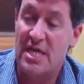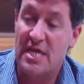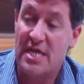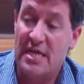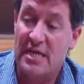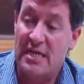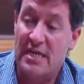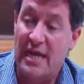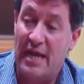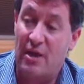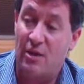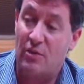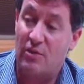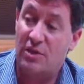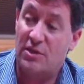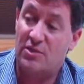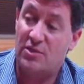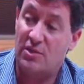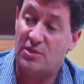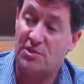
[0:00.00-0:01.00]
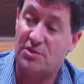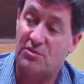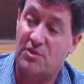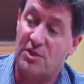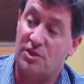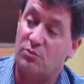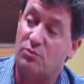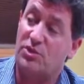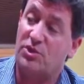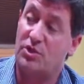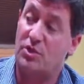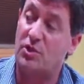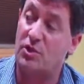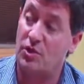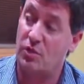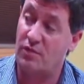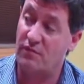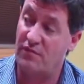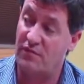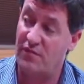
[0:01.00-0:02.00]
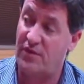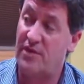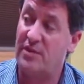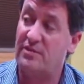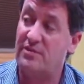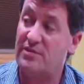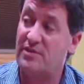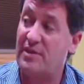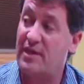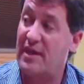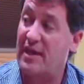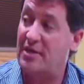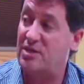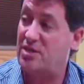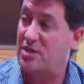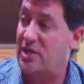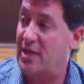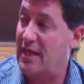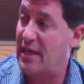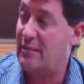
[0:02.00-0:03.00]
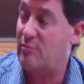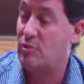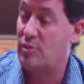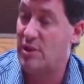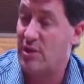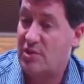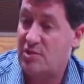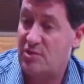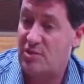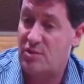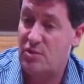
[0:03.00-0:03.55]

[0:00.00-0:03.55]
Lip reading: Now, it's also these reserve funds that actually enabled us